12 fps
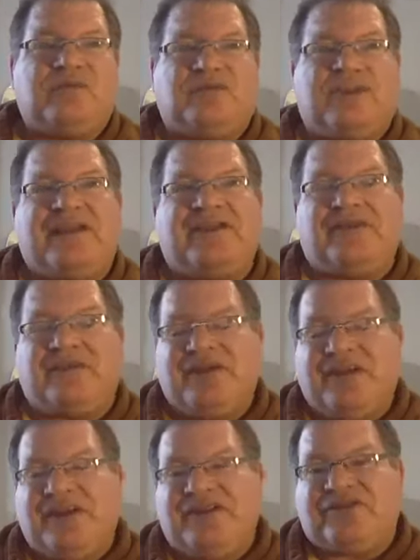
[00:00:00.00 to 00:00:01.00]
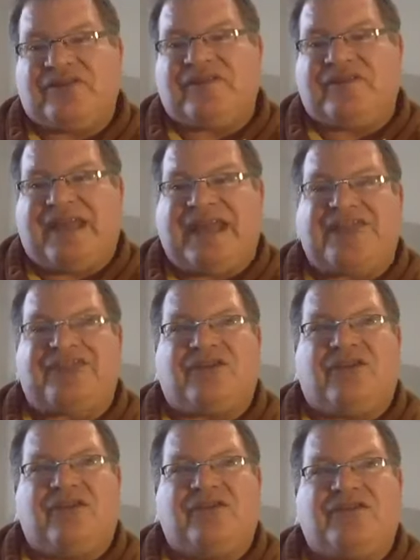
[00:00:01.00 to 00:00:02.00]
trying to sort of answer
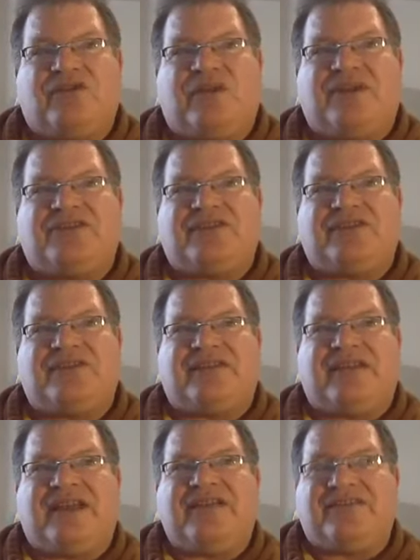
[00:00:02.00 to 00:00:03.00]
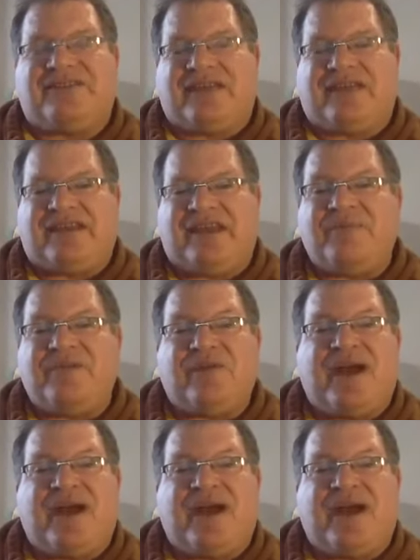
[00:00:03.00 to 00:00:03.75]
all those questions and help you